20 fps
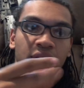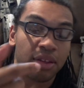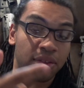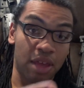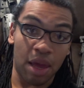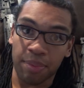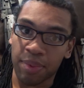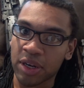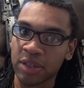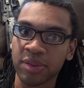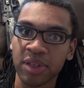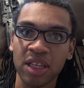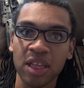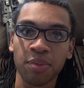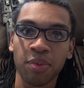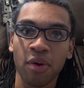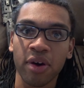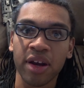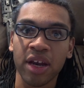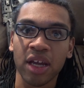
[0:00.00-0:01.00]
That brings me to the
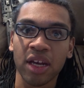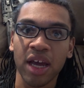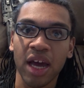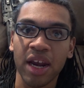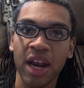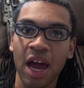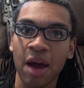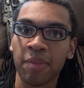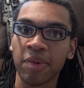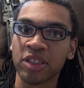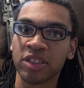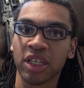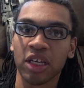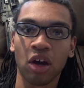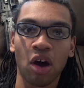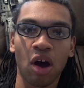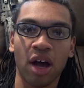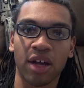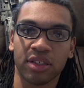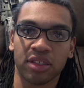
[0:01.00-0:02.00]
point on how much they
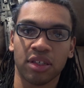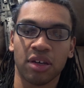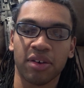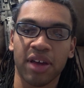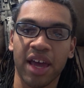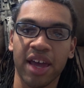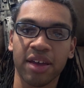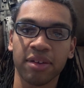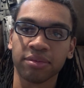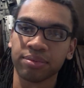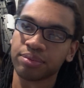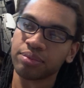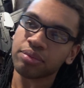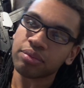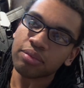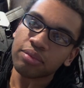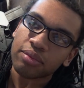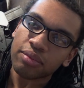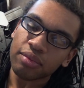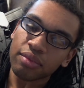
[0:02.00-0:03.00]
cost, okay?
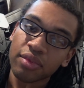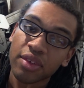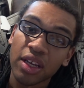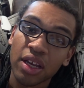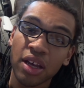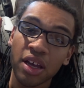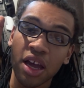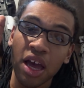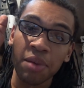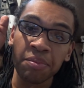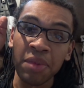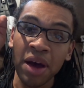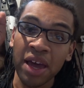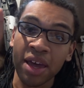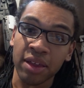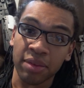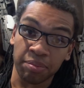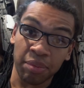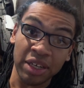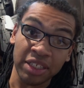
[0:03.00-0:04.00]

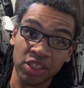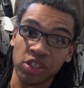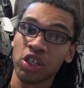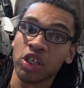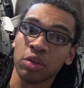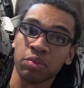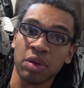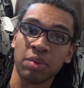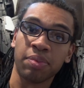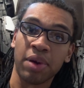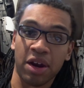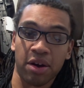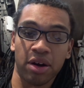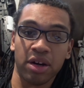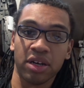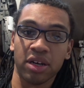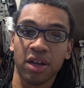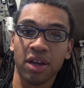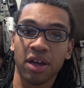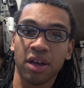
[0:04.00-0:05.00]
My CQB Barrett.
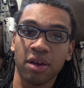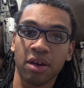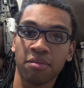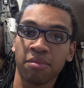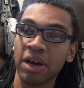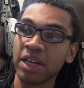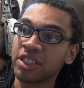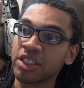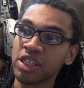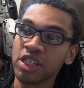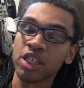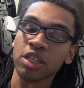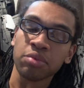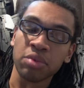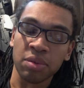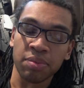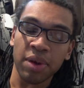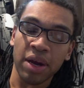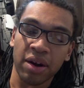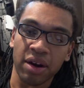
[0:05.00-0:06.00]
My
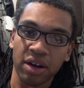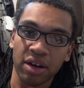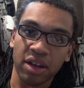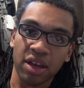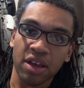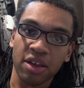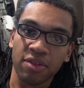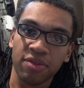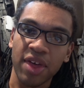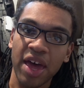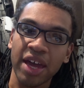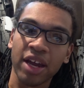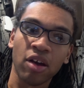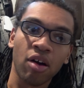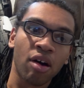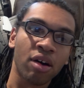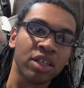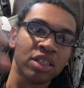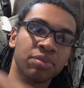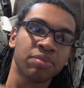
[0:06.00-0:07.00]
CQB Barrett. That
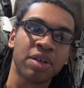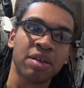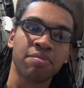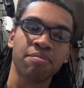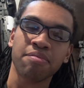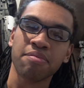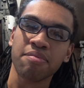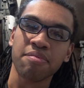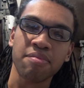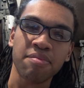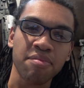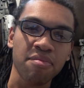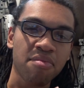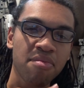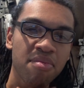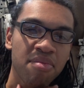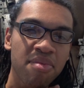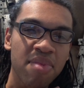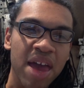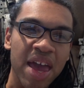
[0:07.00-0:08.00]
cost me
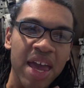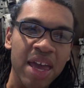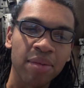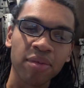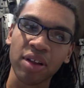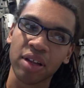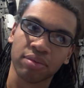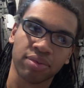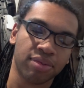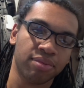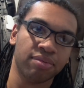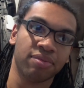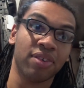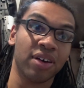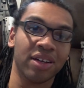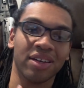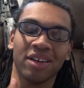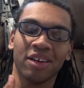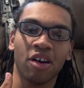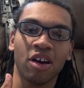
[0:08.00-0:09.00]

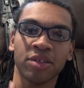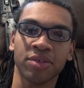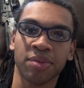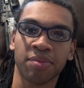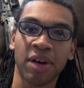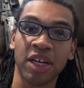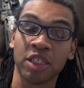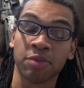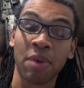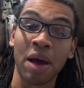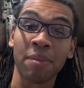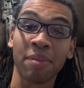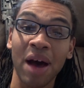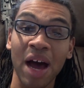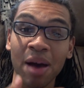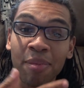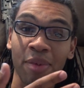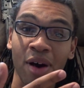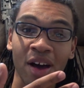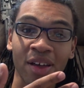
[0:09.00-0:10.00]
fucking didn't cost me much. My
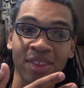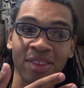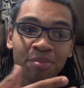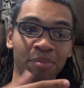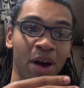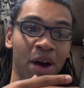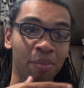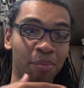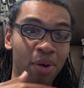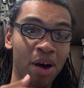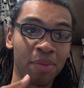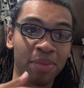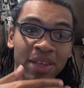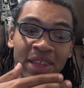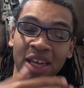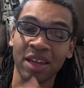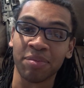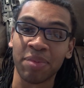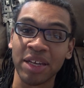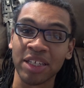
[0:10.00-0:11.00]
mom bought me
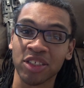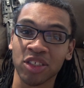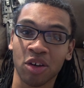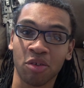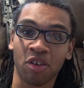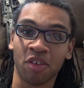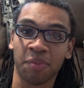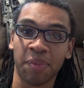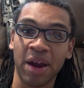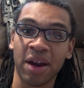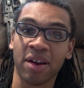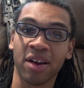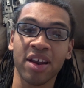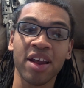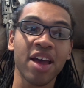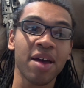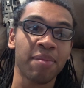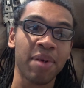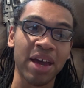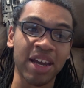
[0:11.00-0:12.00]
that base level Barrett
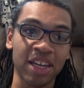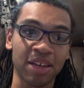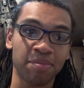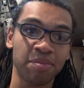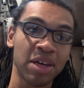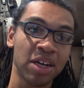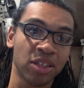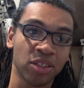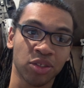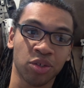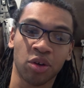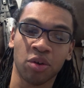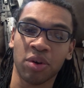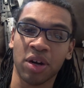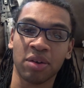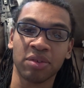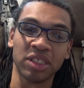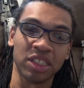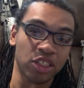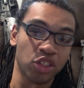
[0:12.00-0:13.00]
back in middle school when
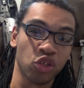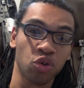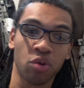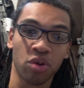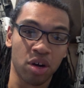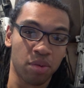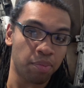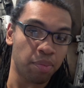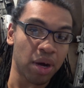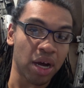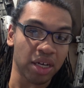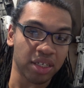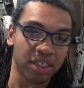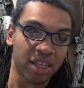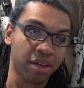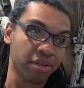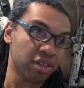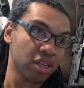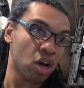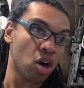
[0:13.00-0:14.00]
it was like $200. I
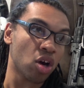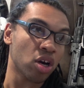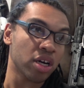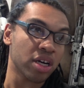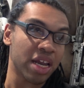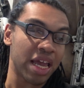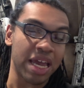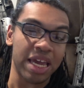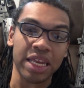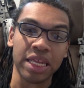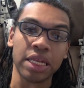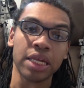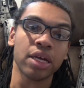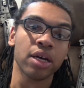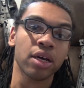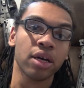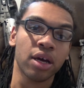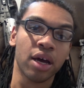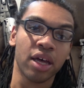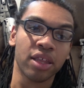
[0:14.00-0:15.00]
think it was 180,
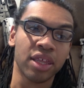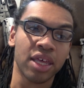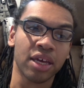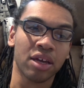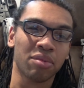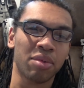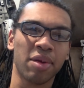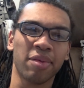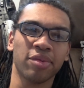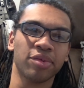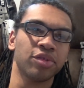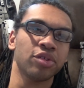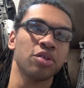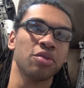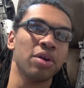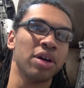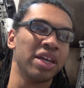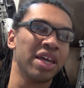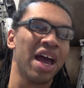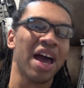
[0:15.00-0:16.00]
I think, or maybe it was
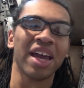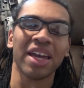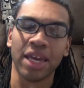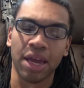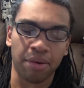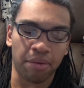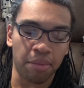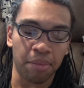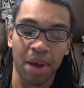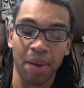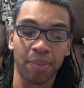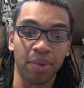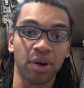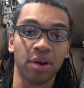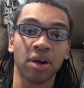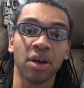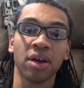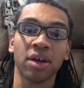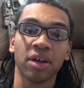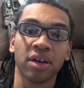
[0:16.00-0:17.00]
280. I can't remember.
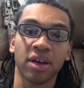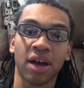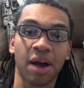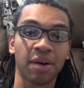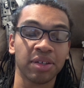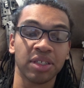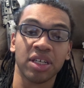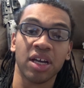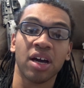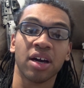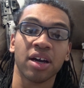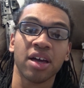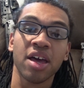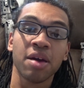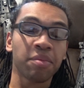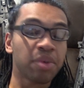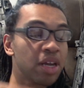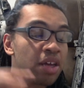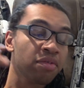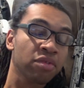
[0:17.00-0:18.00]
I was young.
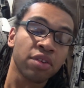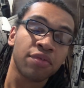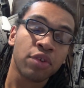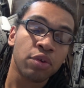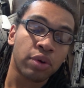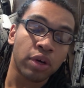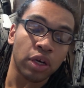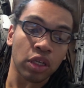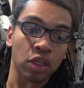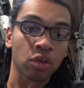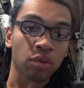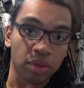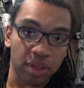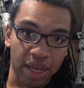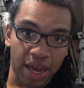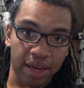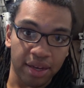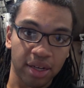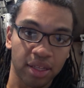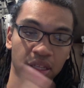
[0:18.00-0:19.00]
But even if you include
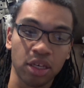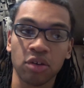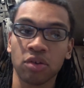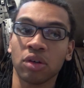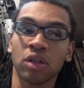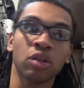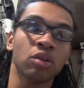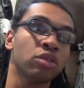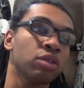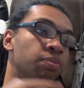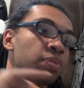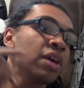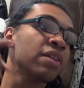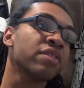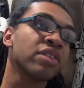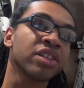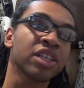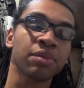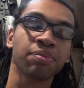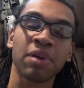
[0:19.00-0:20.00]
that, and then you include the
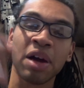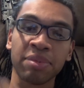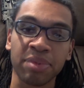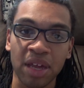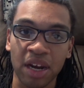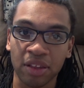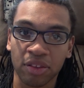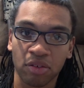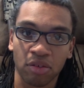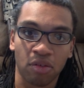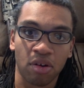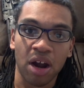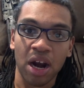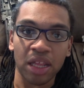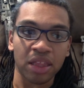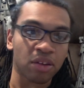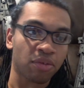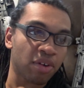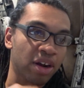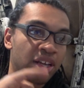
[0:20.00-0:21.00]
PVC pipe that I threw on
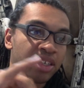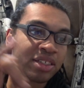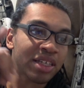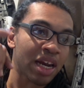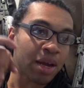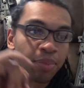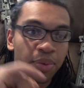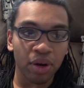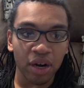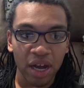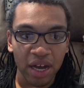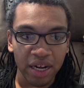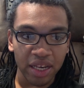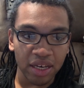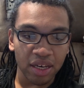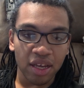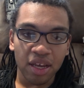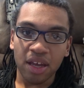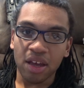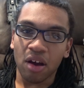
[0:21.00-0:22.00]
it, the rails that I put on it,
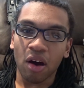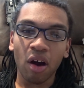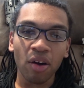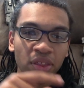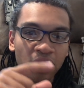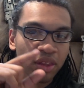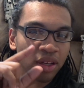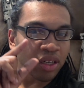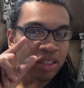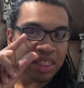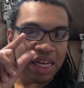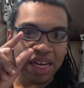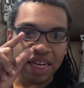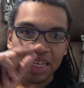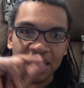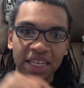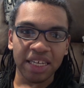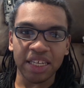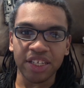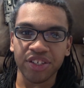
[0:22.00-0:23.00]
all the little tiny
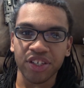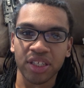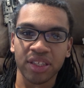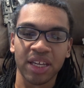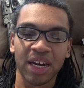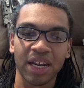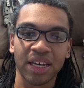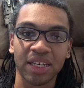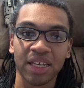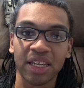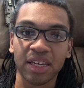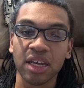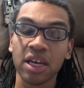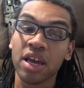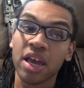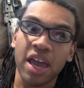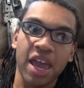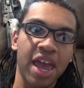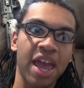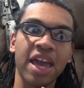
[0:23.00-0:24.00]
Nicky shit that I did,
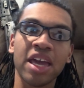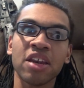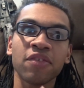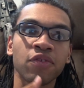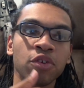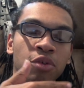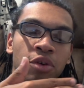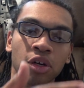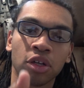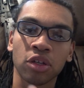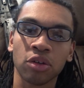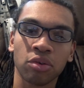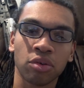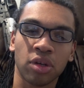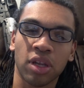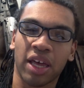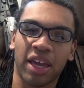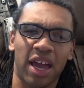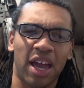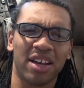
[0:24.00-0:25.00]
and if you include,
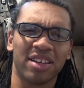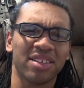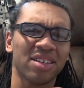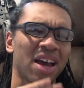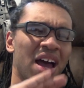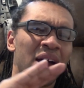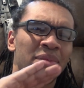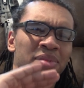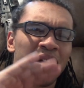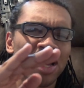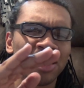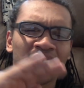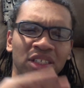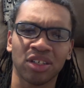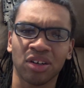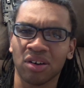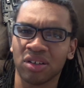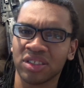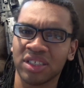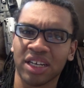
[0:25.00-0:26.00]
like, top-notch
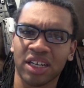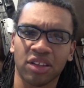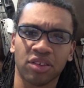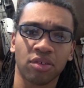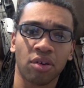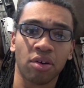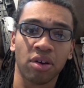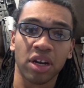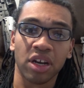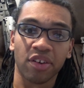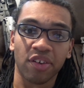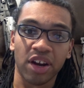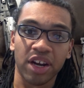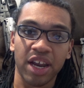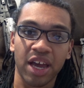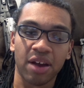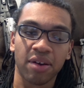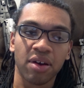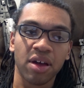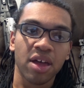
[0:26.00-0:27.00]
internals that I could throw in it right
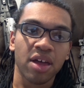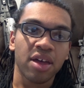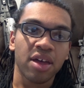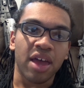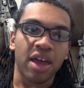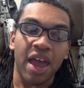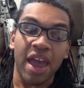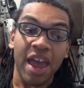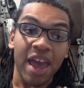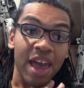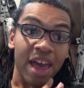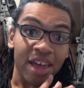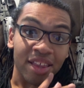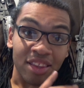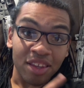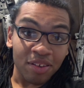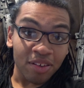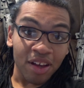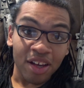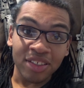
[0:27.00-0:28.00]
now,
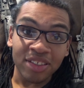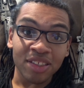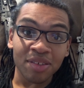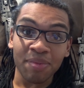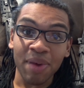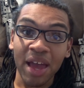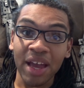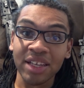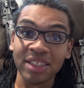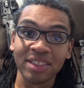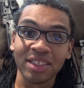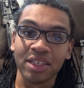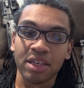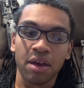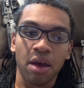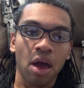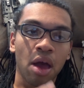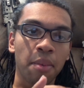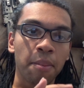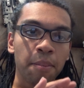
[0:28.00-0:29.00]
and the custom magazine,
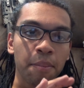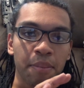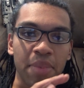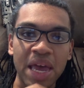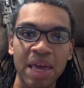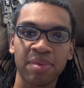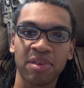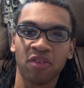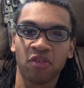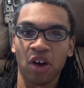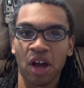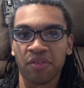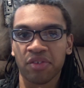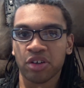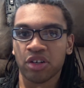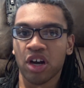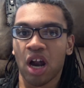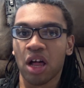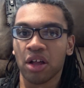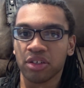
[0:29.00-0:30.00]
maybe
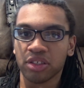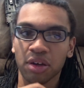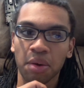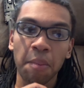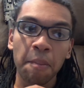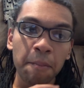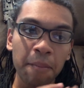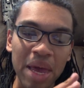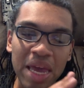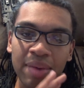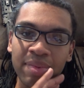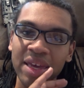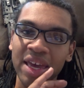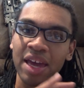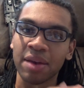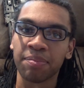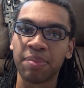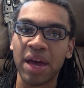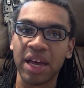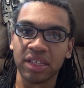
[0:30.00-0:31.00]
$500. Maybe
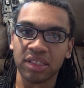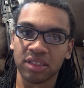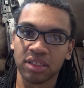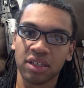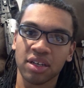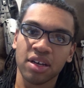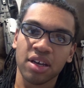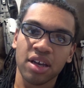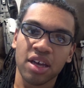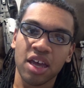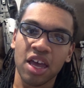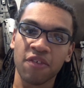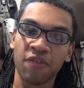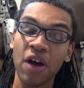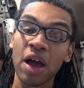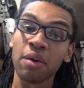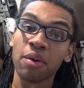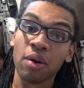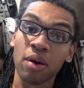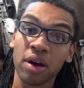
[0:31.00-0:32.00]
at best. If
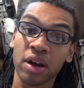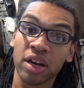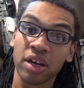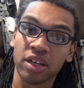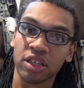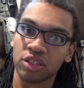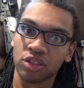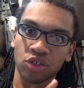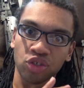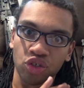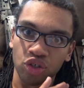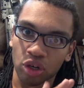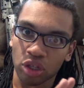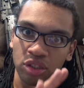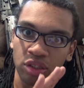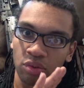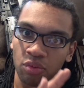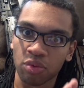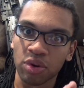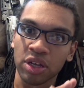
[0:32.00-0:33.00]
I wanted
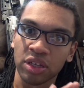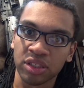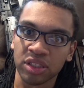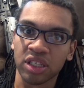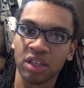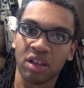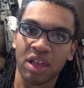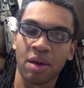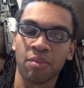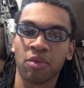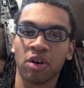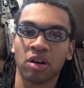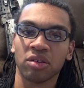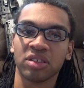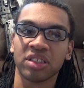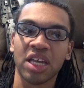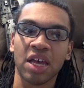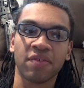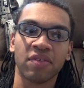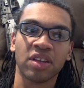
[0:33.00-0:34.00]
just a real steel
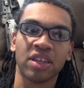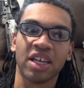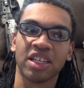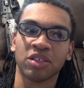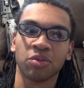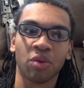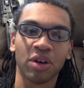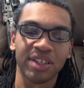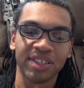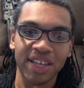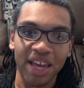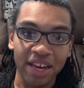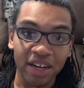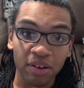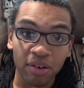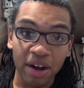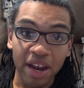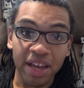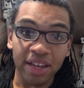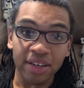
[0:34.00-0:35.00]
M107, that's what, 10
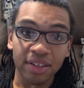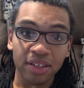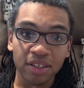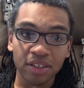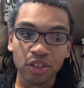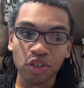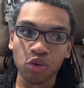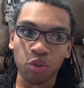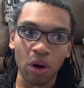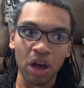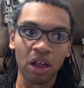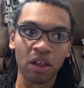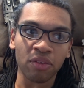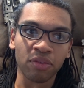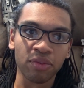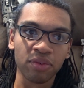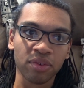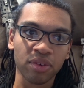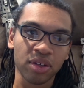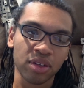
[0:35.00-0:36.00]
grand?
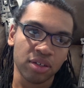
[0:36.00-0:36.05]
12?